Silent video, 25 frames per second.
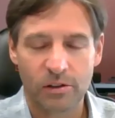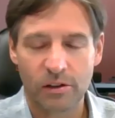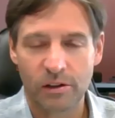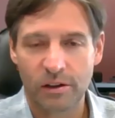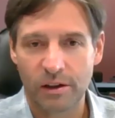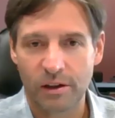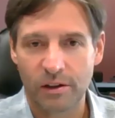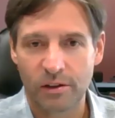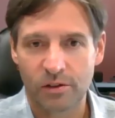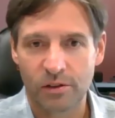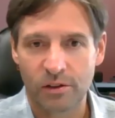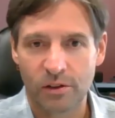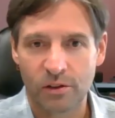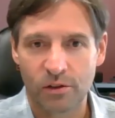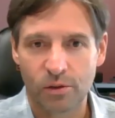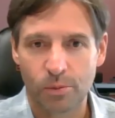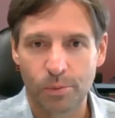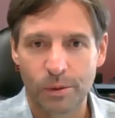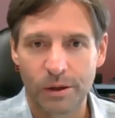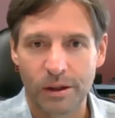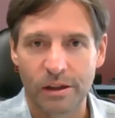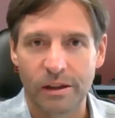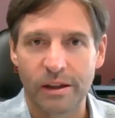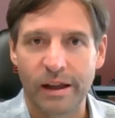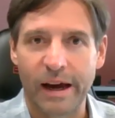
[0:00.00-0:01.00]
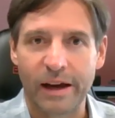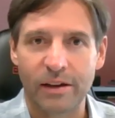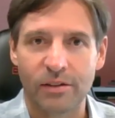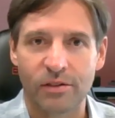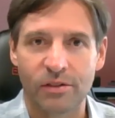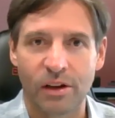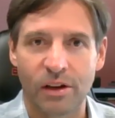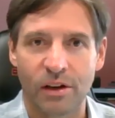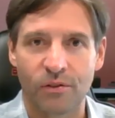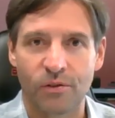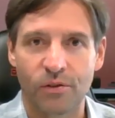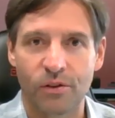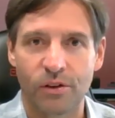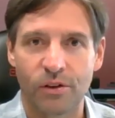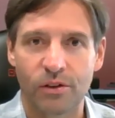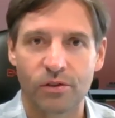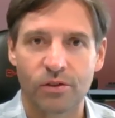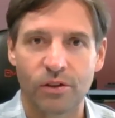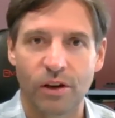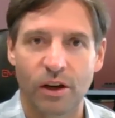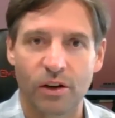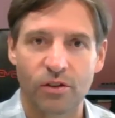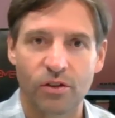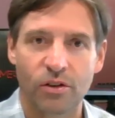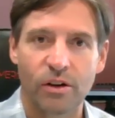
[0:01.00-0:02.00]
to this, and this will be the last thing for this
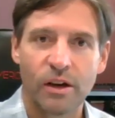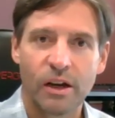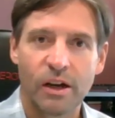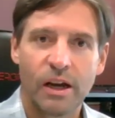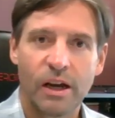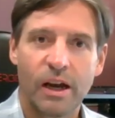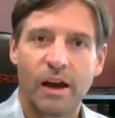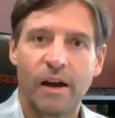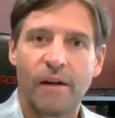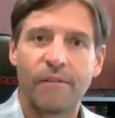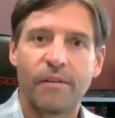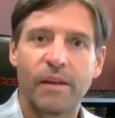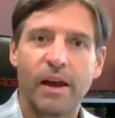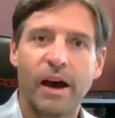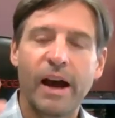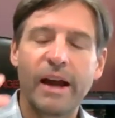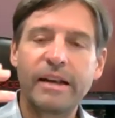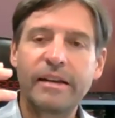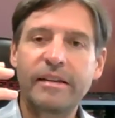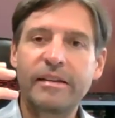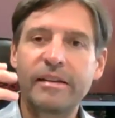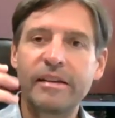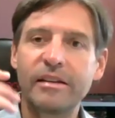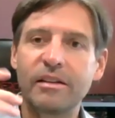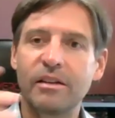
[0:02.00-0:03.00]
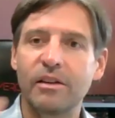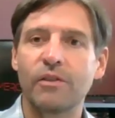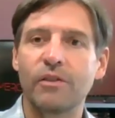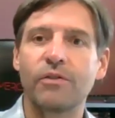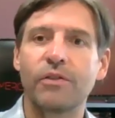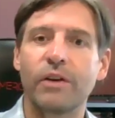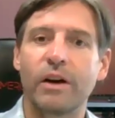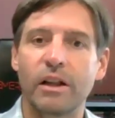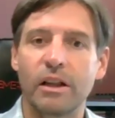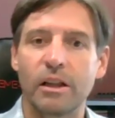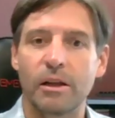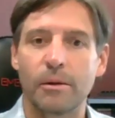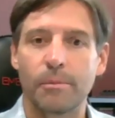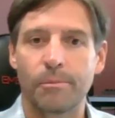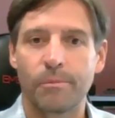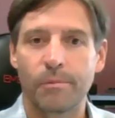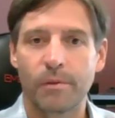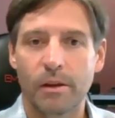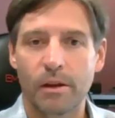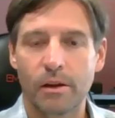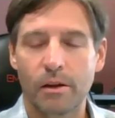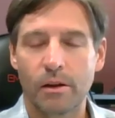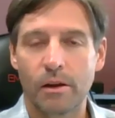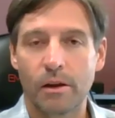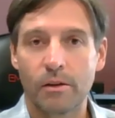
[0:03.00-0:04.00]
lecture. I did develop
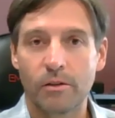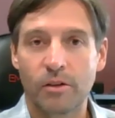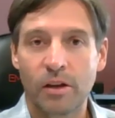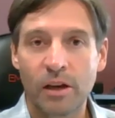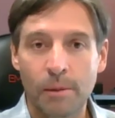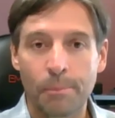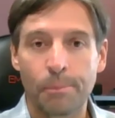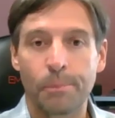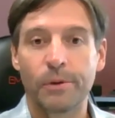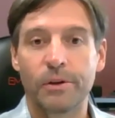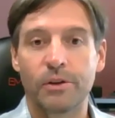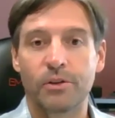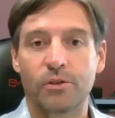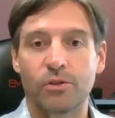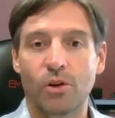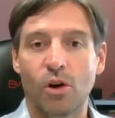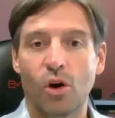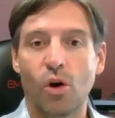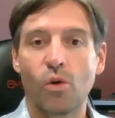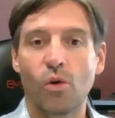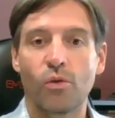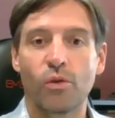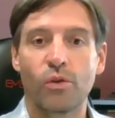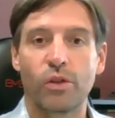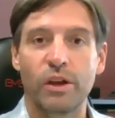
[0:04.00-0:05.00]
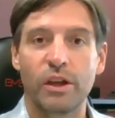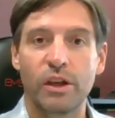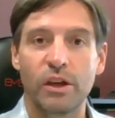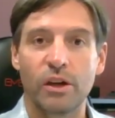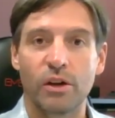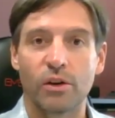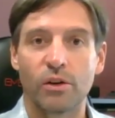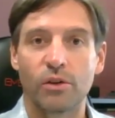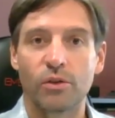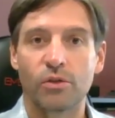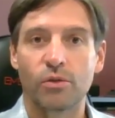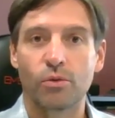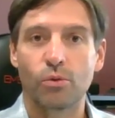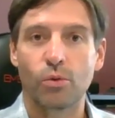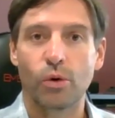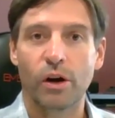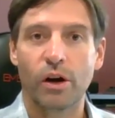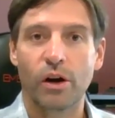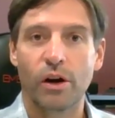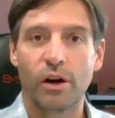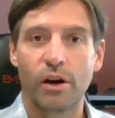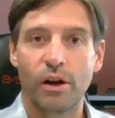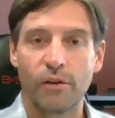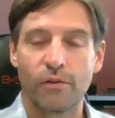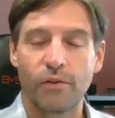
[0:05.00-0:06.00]
templates over the years
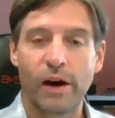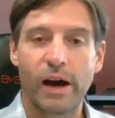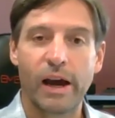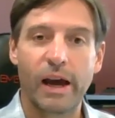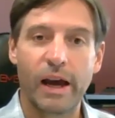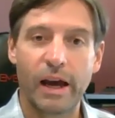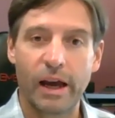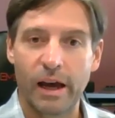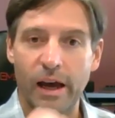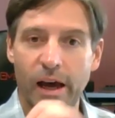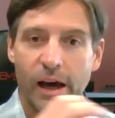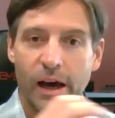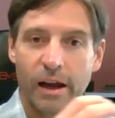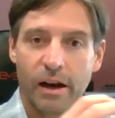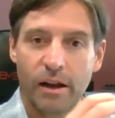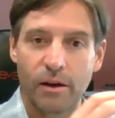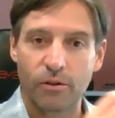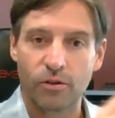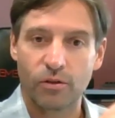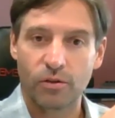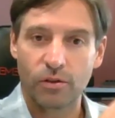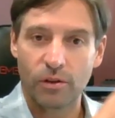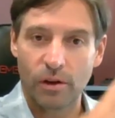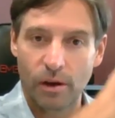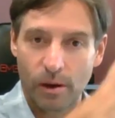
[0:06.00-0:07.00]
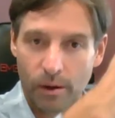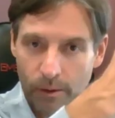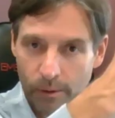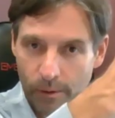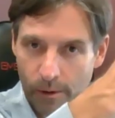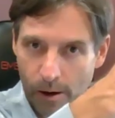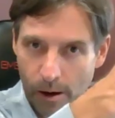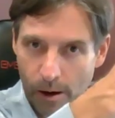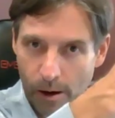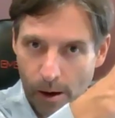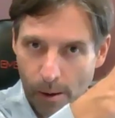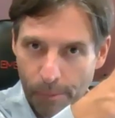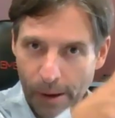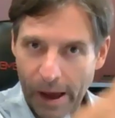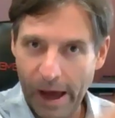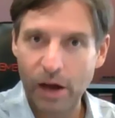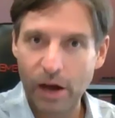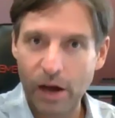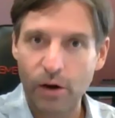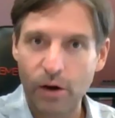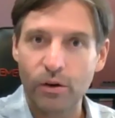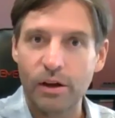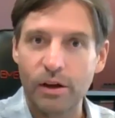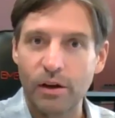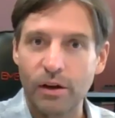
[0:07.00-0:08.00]
where if I had a
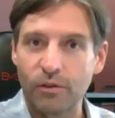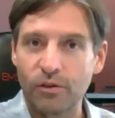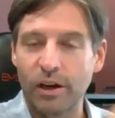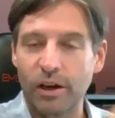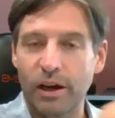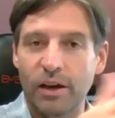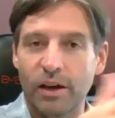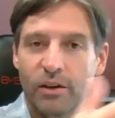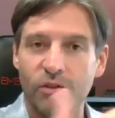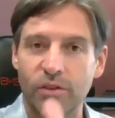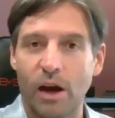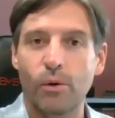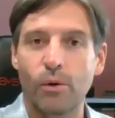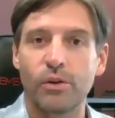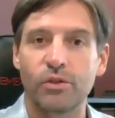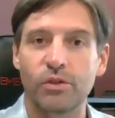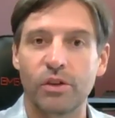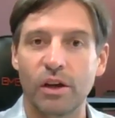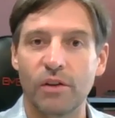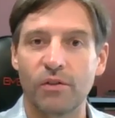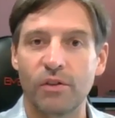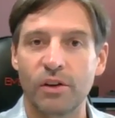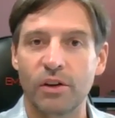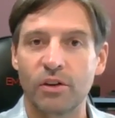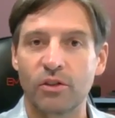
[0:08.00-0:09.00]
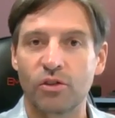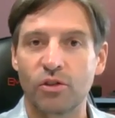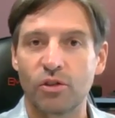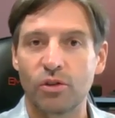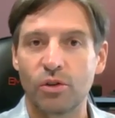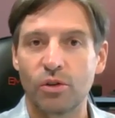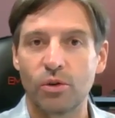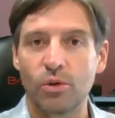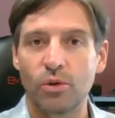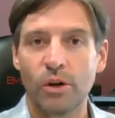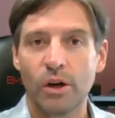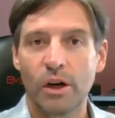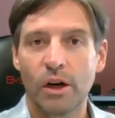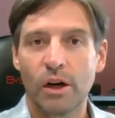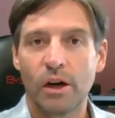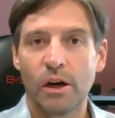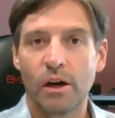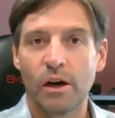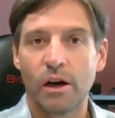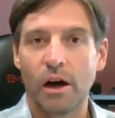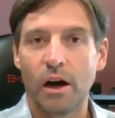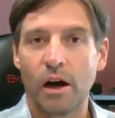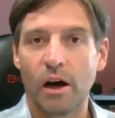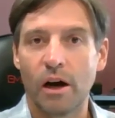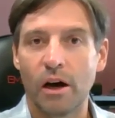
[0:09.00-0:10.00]
battery of tests I was giving to
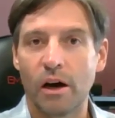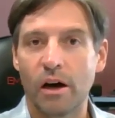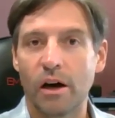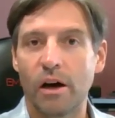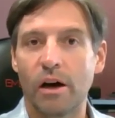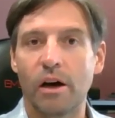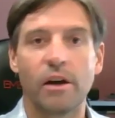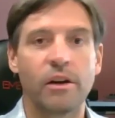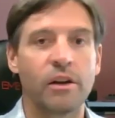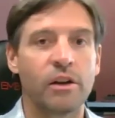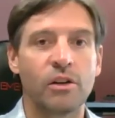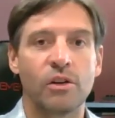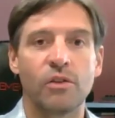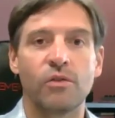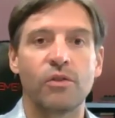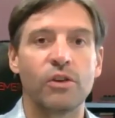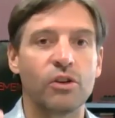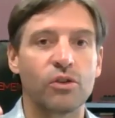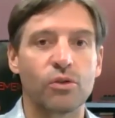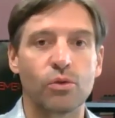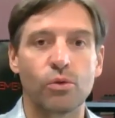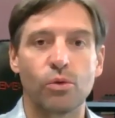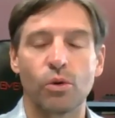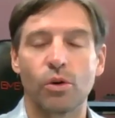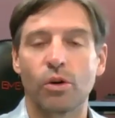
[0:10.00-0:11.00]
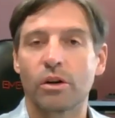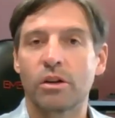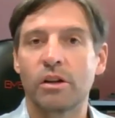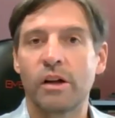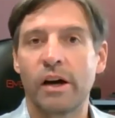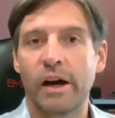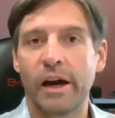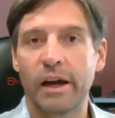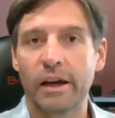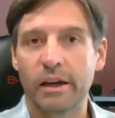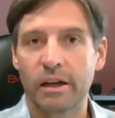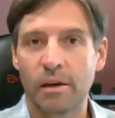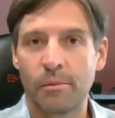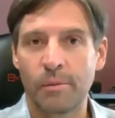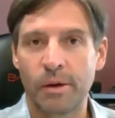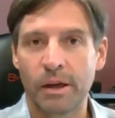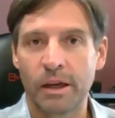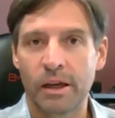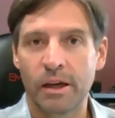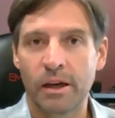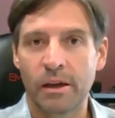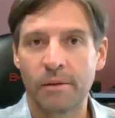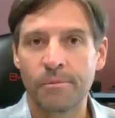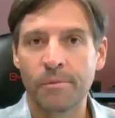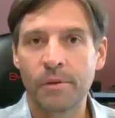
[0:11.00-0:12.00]
an individual or a client coming
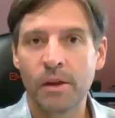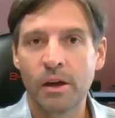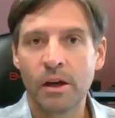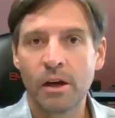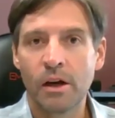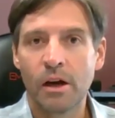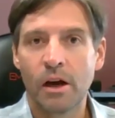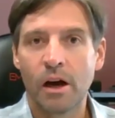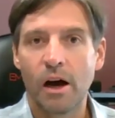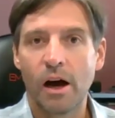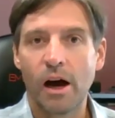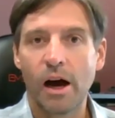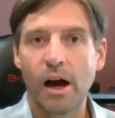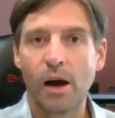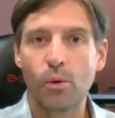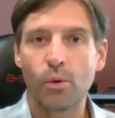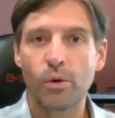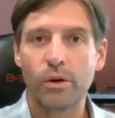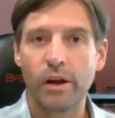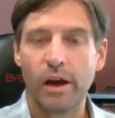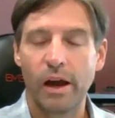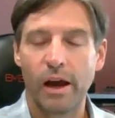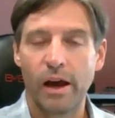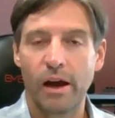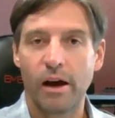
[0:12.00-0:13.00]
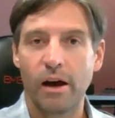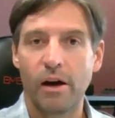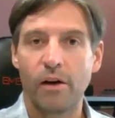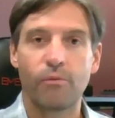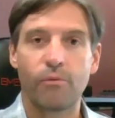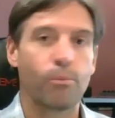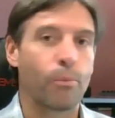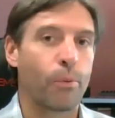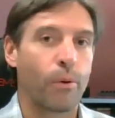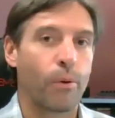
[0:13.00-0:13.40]
in, I've